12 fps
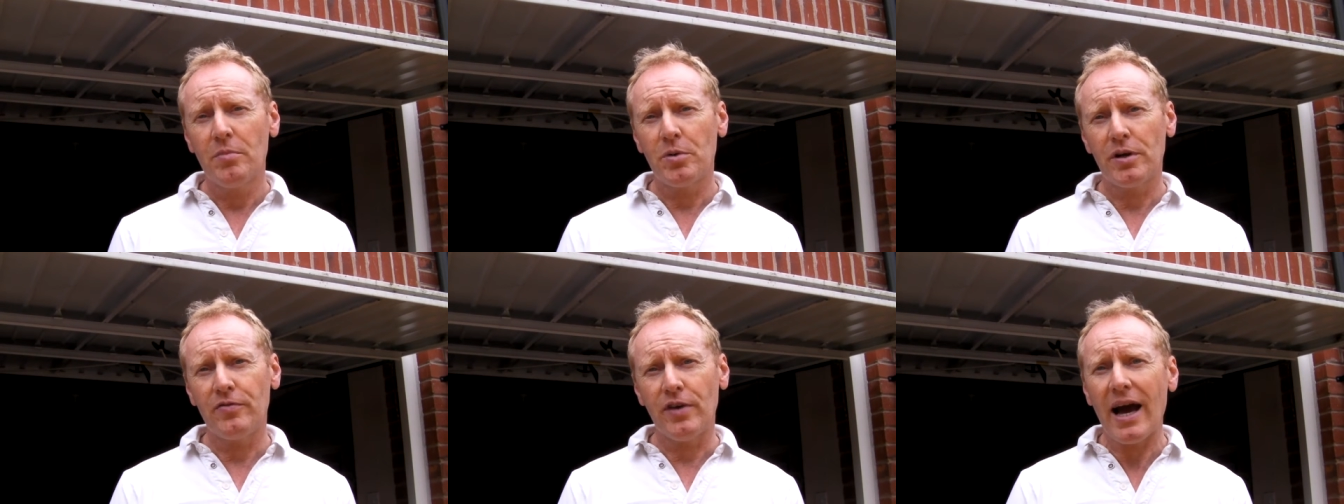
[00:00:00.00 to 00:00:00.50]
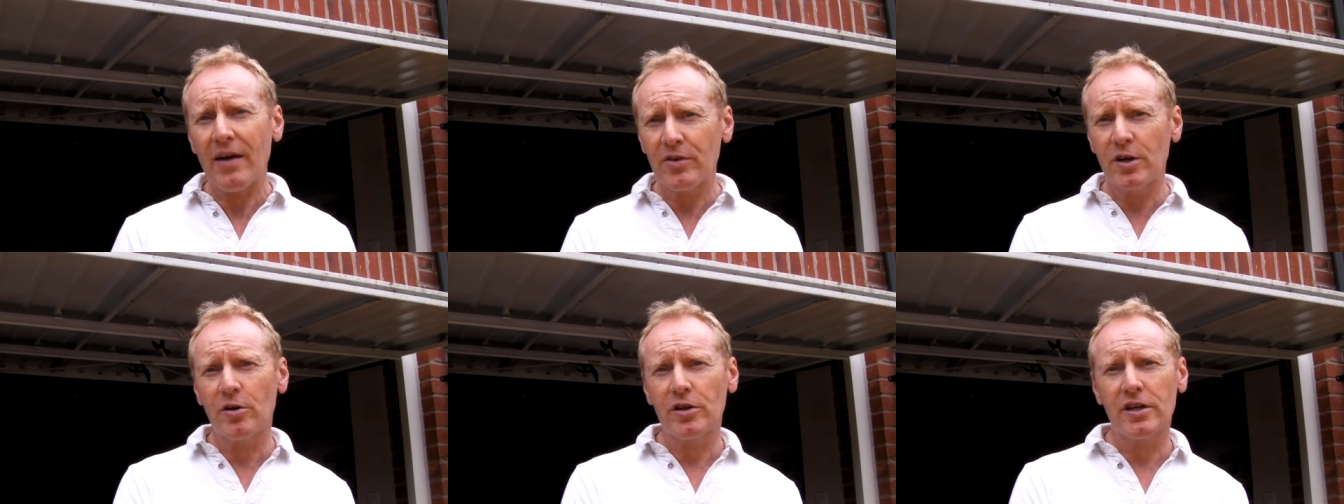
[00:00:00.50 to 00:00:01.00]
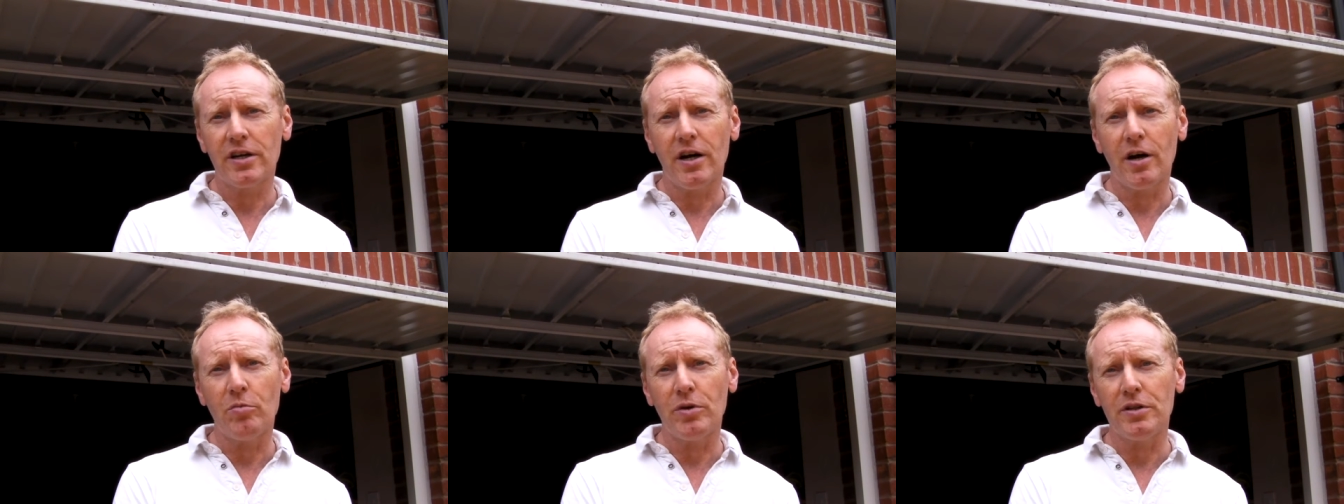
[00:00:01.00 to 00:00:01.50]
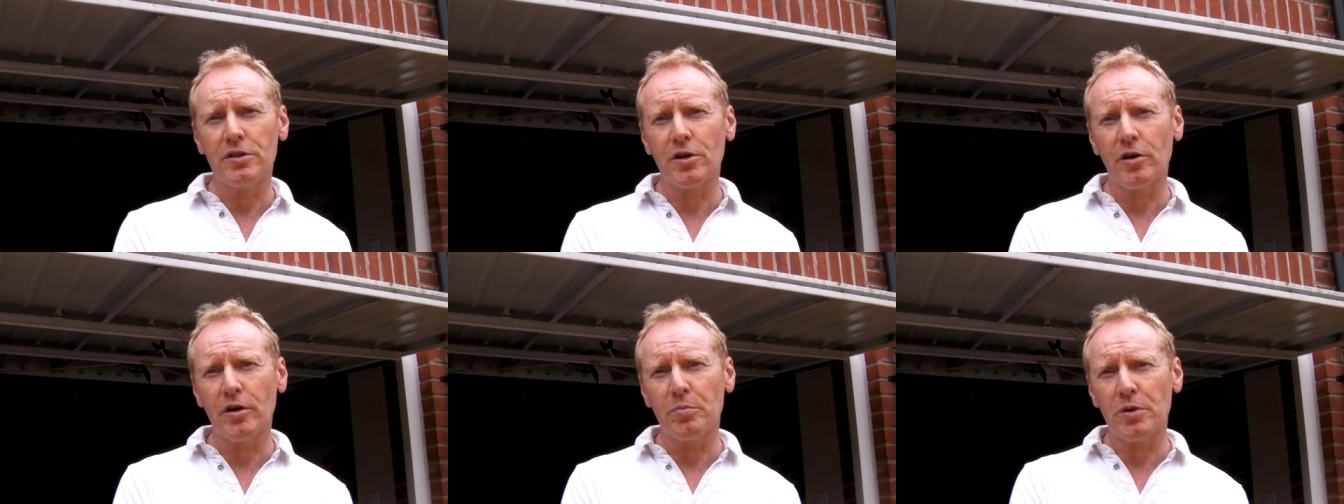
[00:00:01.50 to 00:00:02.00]
but if you haven't got a car with
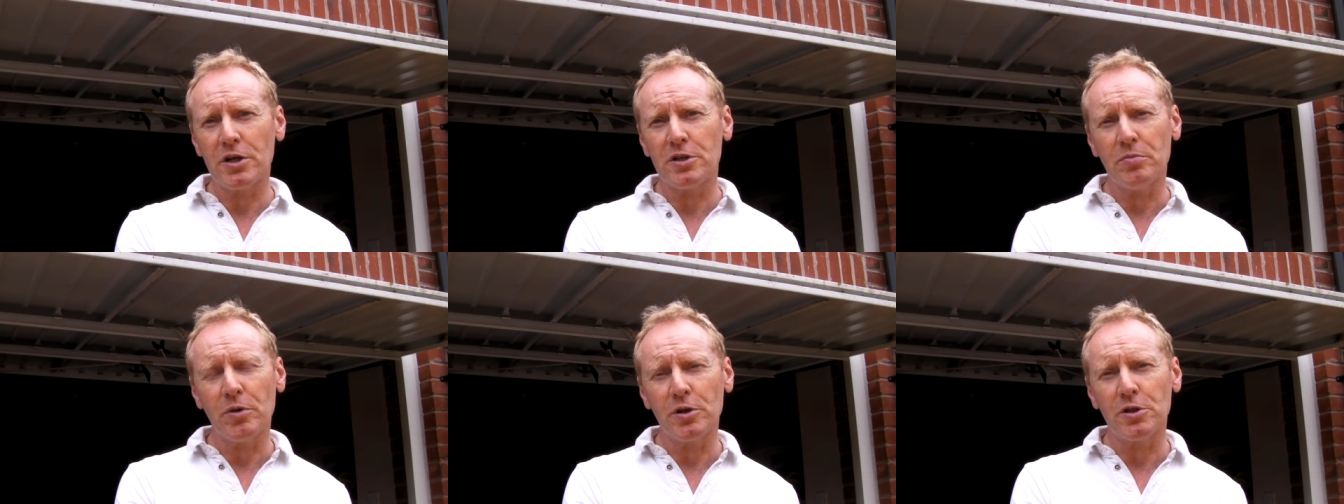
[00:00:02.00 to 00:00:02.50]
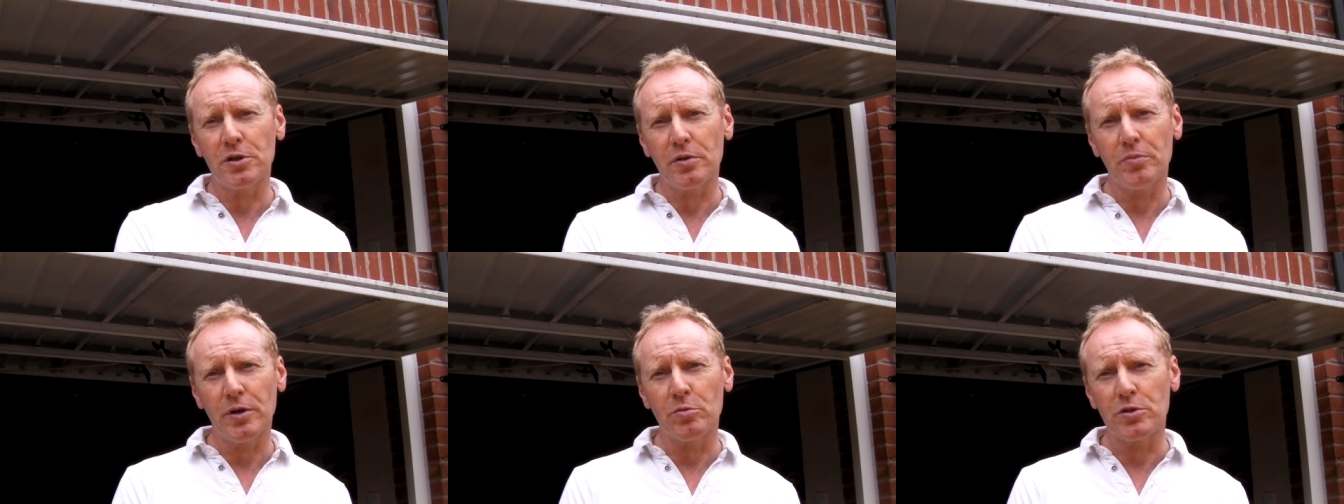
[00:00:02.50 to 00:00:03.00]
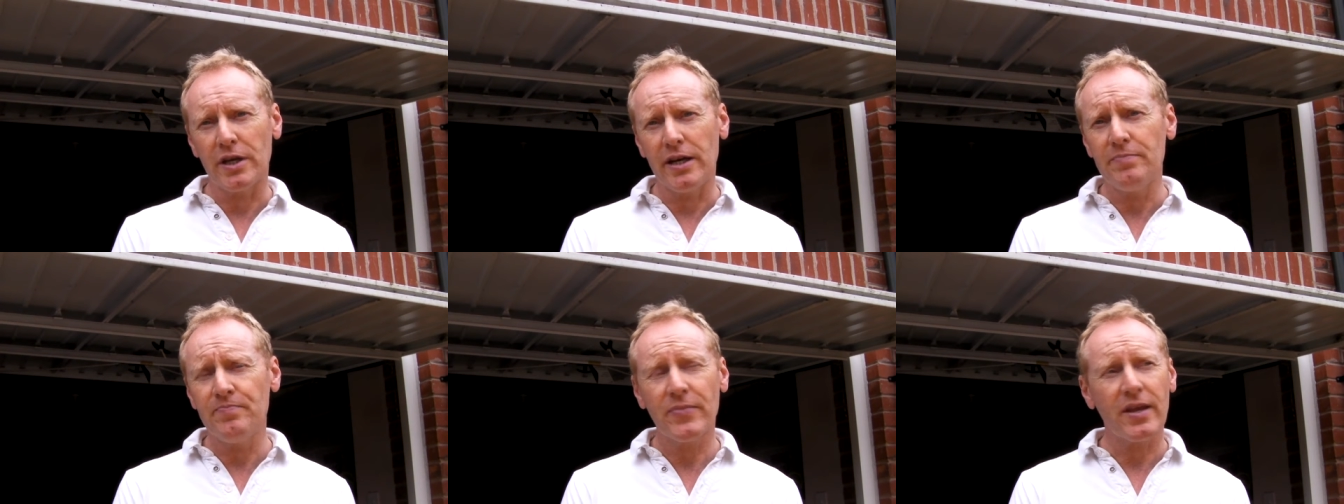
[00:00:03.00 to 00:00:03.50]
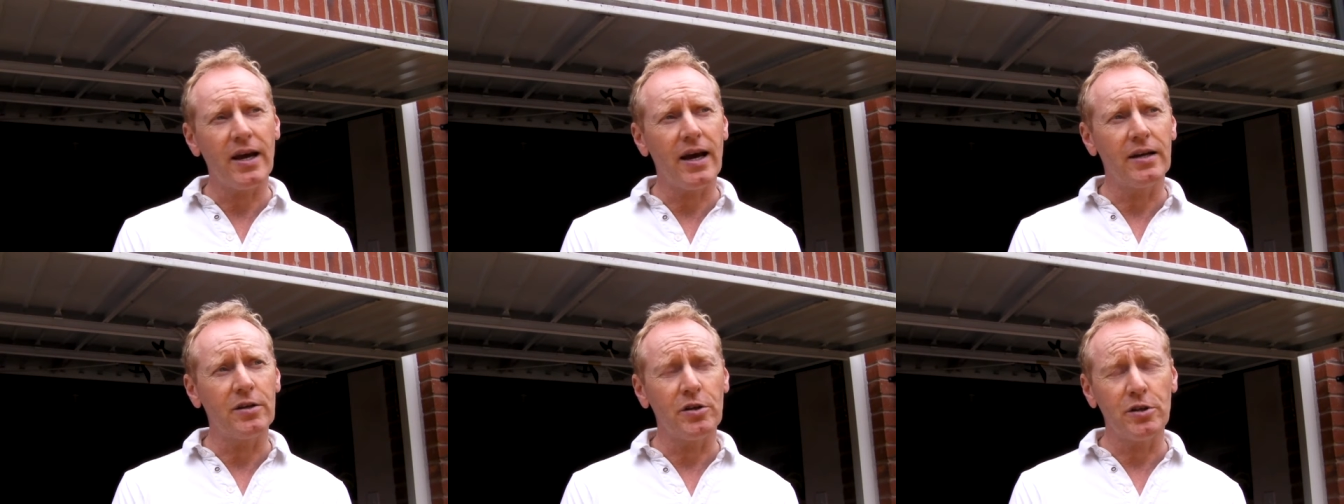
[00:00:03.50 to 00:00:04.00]
tyre pressure monitoring built in,
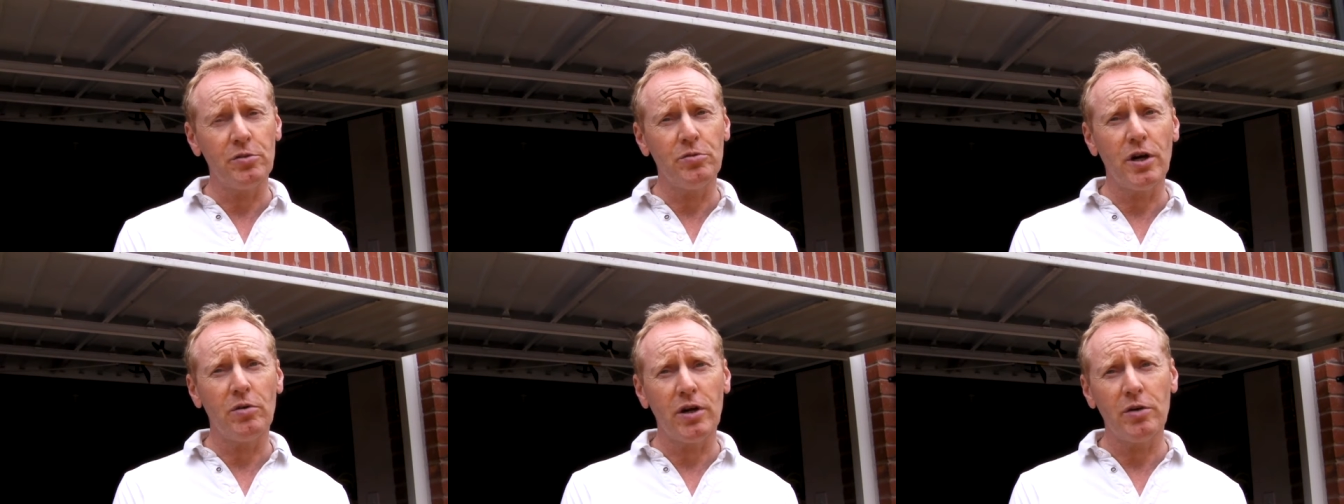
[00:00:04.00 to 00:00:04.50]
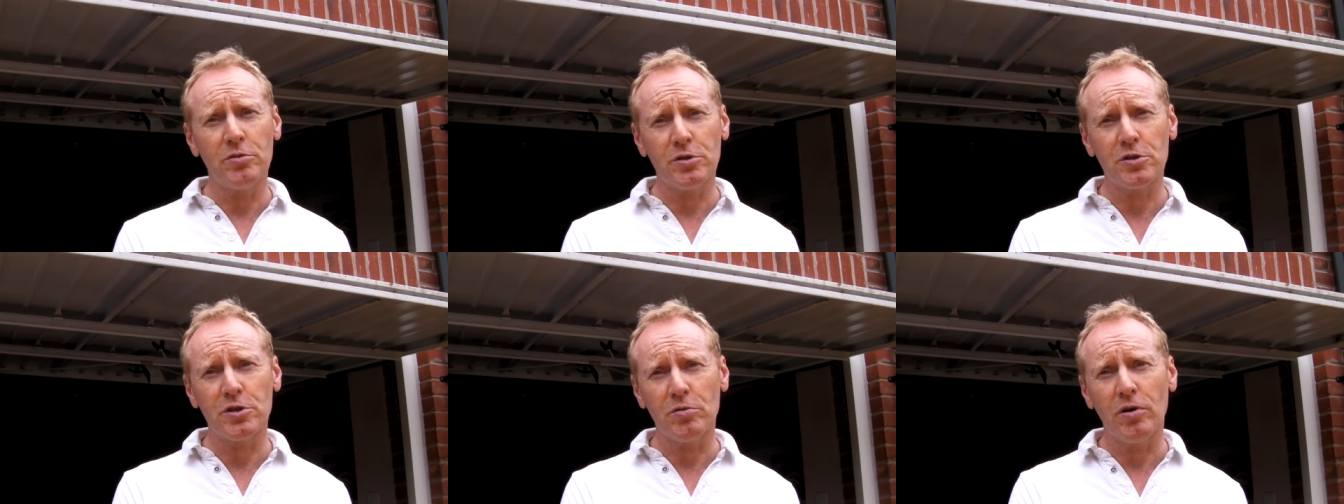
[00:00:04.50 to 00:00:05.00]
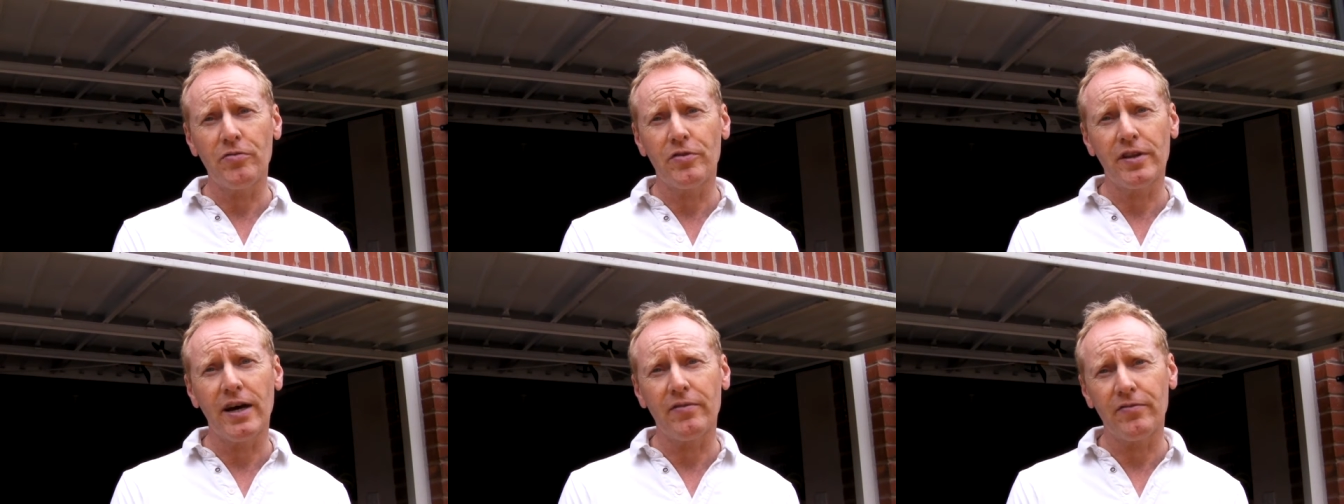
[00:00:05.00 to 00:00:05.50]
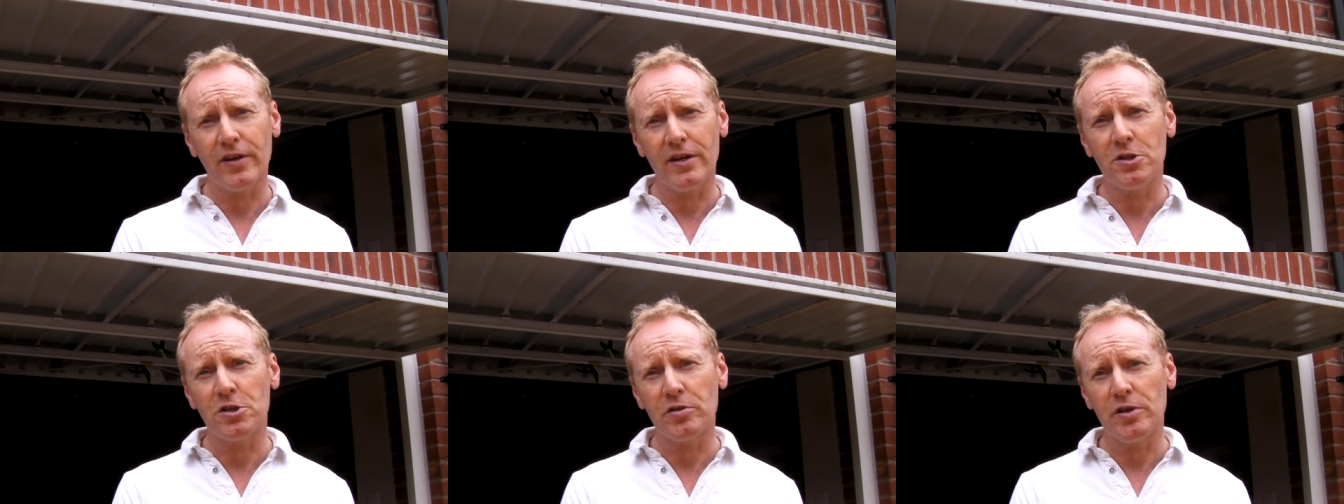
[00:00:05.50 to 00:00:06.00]
and I do know Lotus do offer that
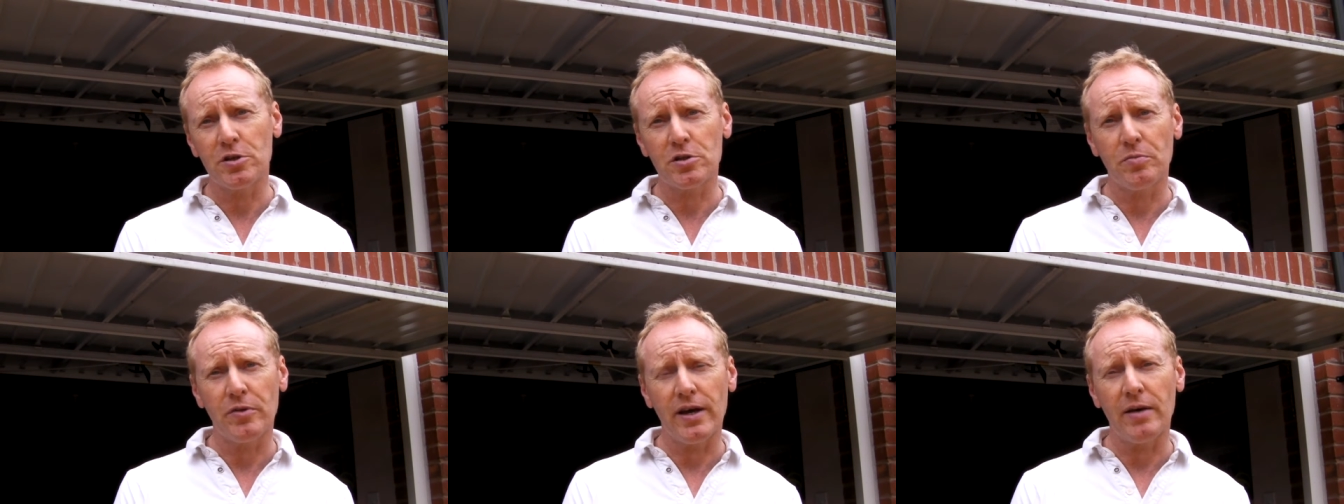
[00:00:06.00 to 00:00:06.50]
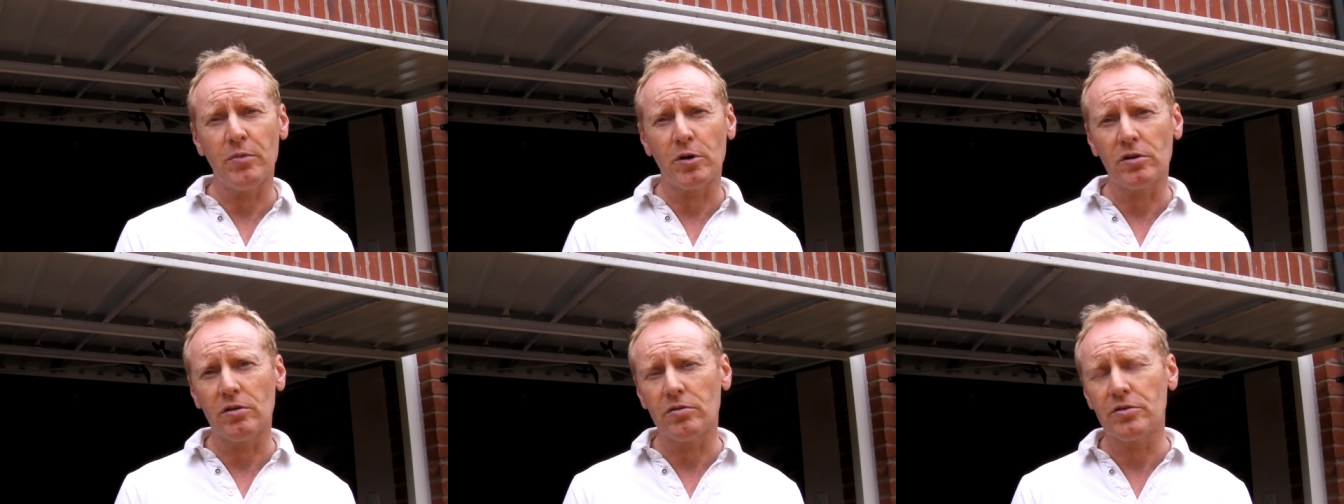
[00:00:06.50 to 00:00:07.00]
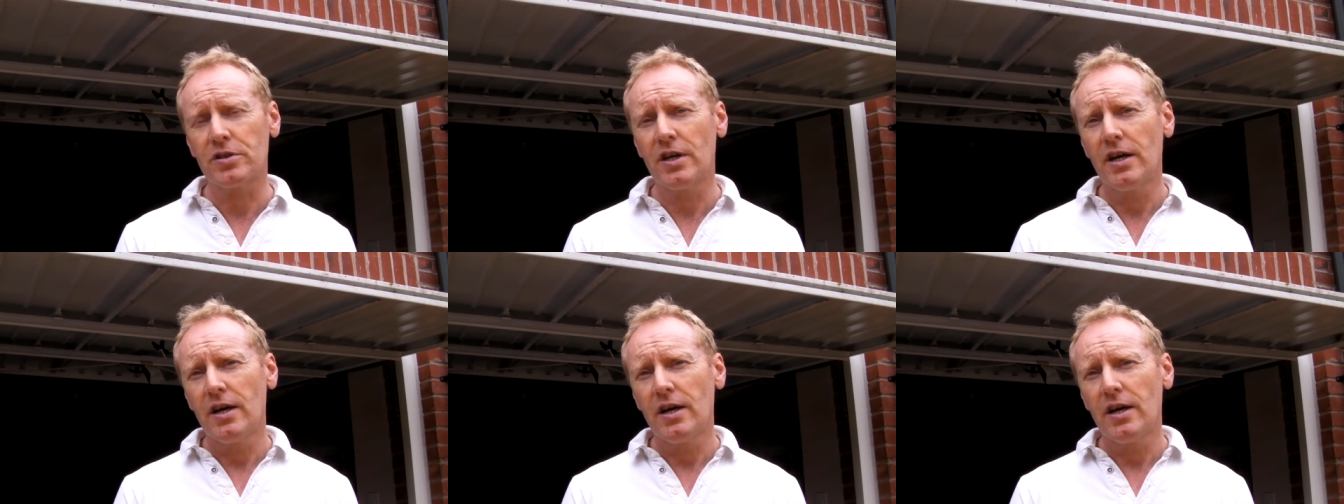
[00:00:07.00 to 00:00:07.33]
feature in some of their models,